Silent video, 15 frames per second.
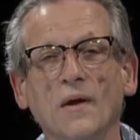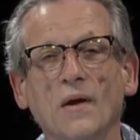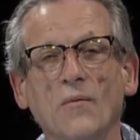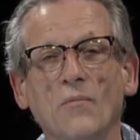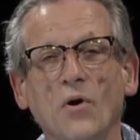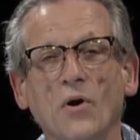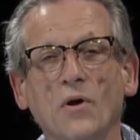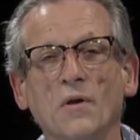
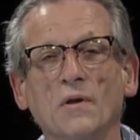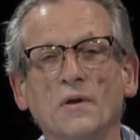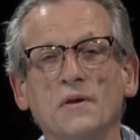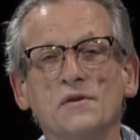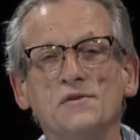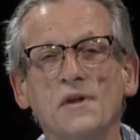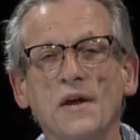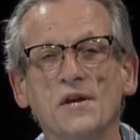Paul
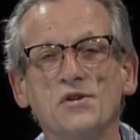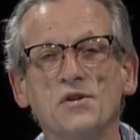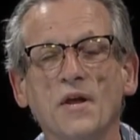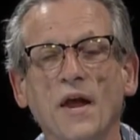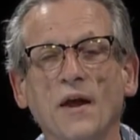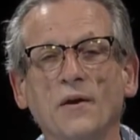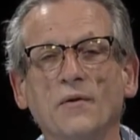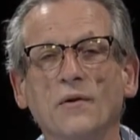is an
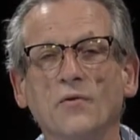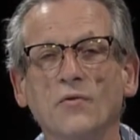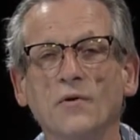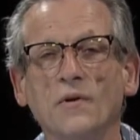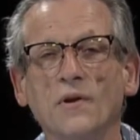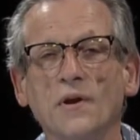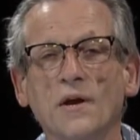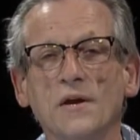educator and
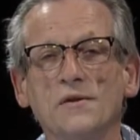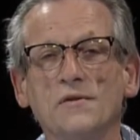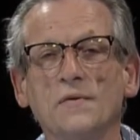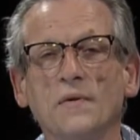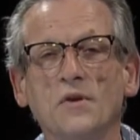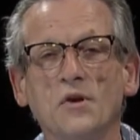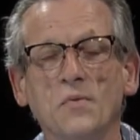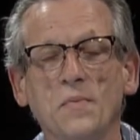organizer in
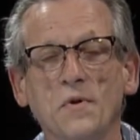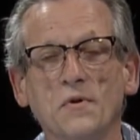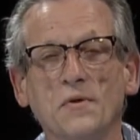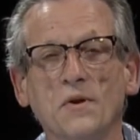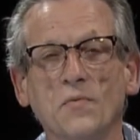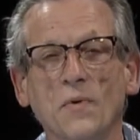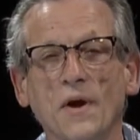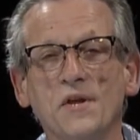the community
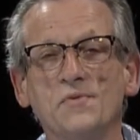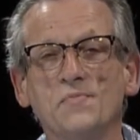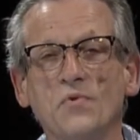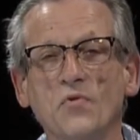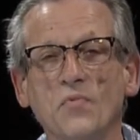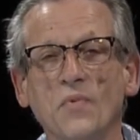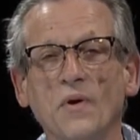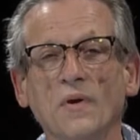rights
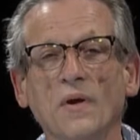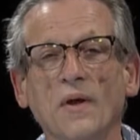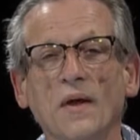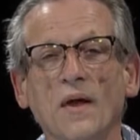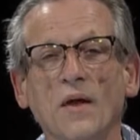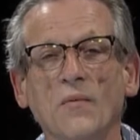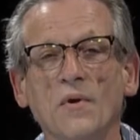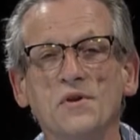movement,
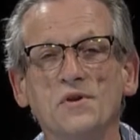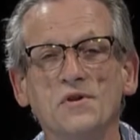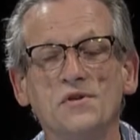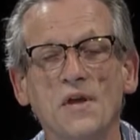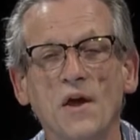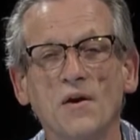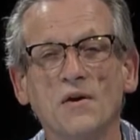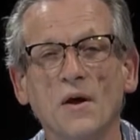which has
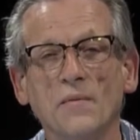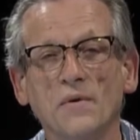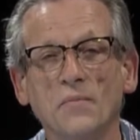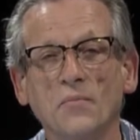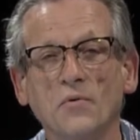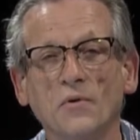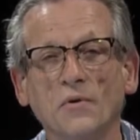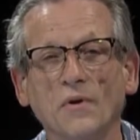now come to
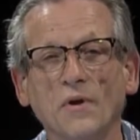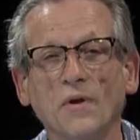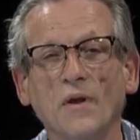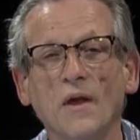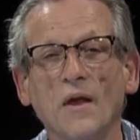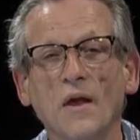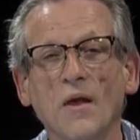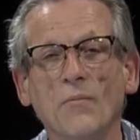Portland,
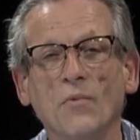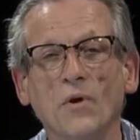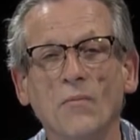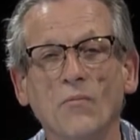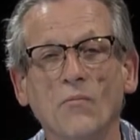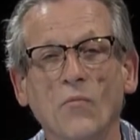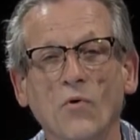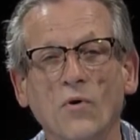but
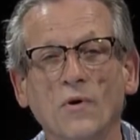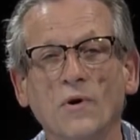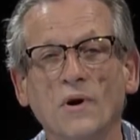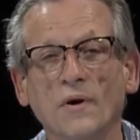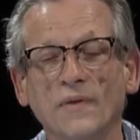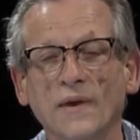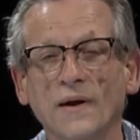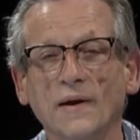more
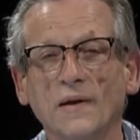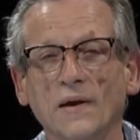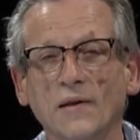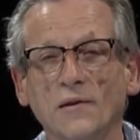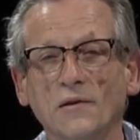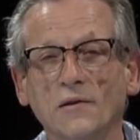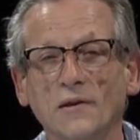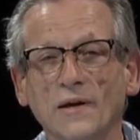on that a
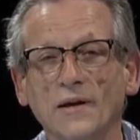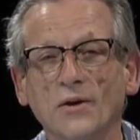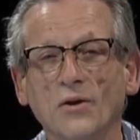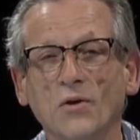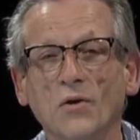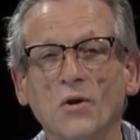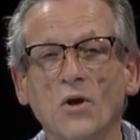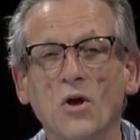little later.
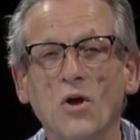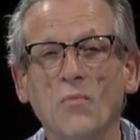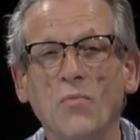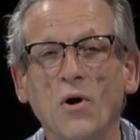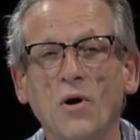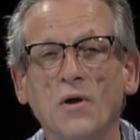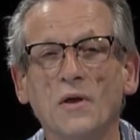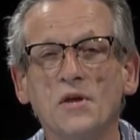
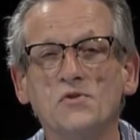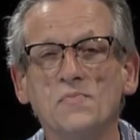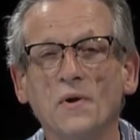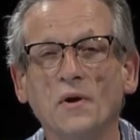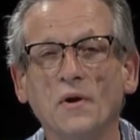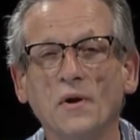Paul has been our